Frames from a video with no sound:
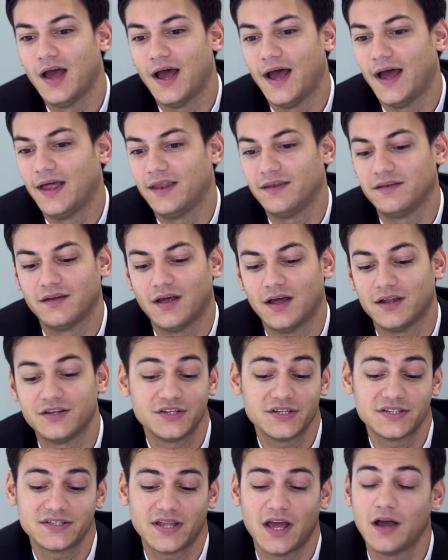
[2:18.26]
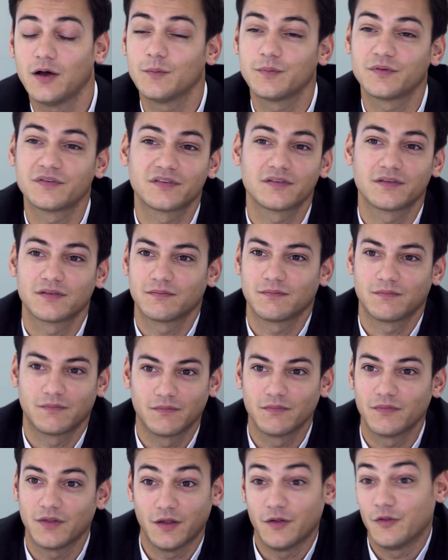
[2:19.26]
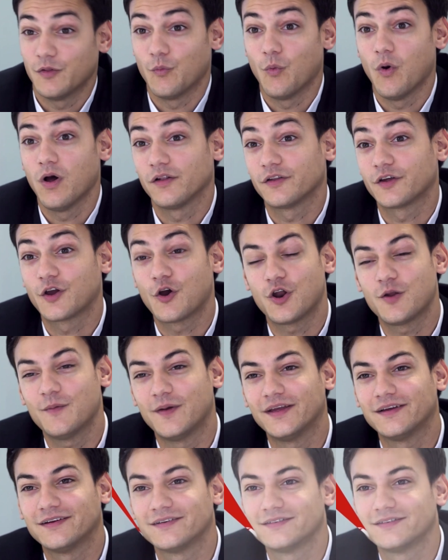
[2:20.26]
and just helps the world economy.